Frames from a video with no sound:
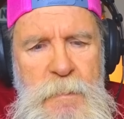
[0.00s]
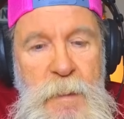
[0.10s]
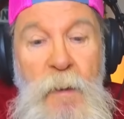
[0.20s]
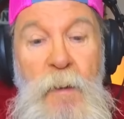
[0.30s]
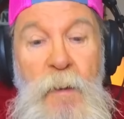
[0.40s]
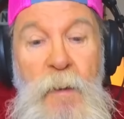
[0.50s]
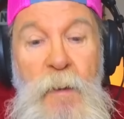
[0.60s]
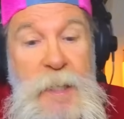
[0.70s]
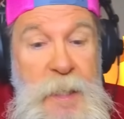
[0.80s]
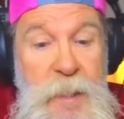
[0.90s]
Oh,
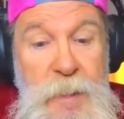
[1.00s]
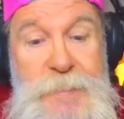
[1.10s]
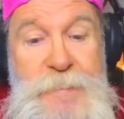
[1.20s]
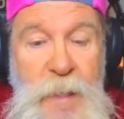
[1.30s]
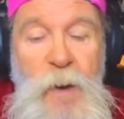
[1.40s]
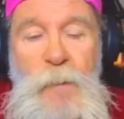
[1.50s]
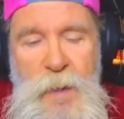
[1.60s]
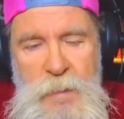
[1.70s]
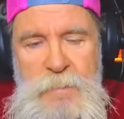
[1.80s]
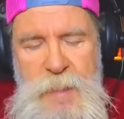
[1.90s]
it is? Oh,
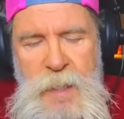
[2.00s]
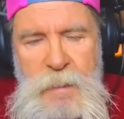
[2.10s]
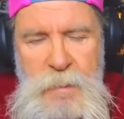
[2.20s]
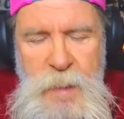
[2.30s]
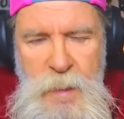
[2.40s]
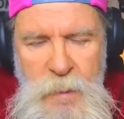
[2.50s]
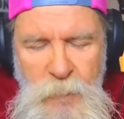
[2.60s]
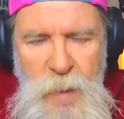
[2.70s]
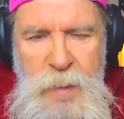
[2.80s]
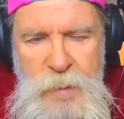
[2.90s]
well, yeah.
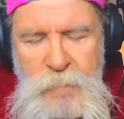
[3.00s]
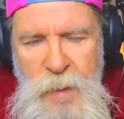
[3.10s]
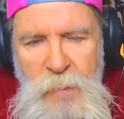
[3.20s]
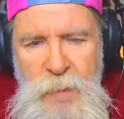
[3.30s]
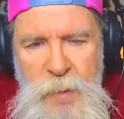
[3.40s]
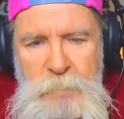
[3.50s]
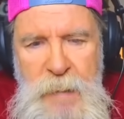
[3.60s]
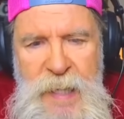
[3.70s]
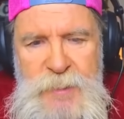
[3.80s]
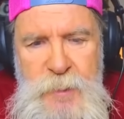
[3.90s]
Rick, you no good
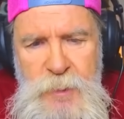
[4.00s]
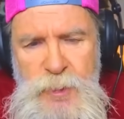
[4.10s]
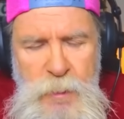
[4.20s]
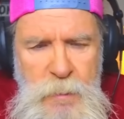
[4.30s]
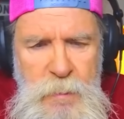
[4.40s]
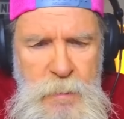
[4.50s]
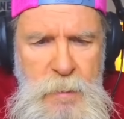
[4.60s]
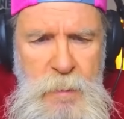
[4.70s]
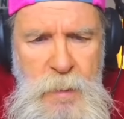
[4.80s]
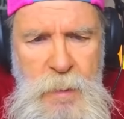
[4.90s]
bastard. Hey,